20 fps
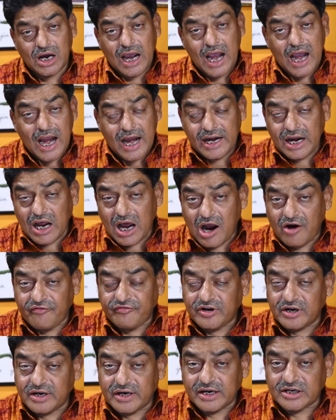and
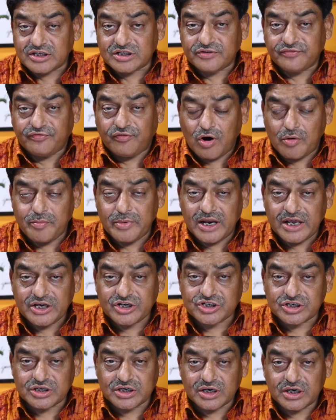after its
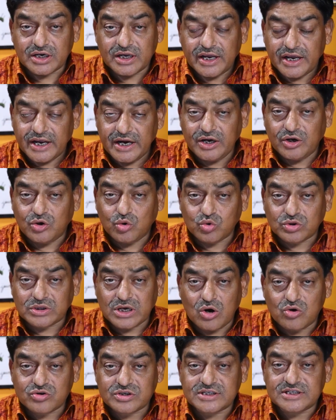formulation in
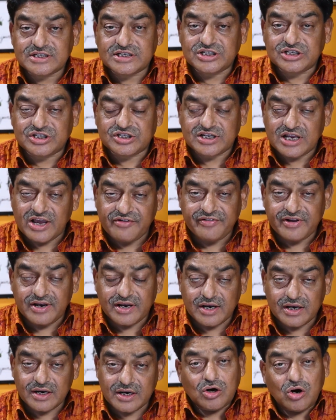
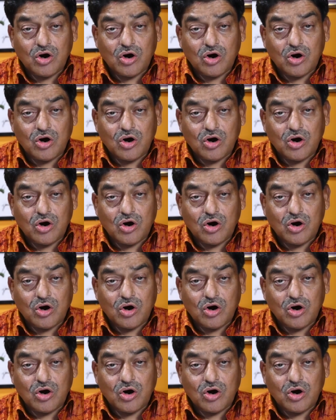2007,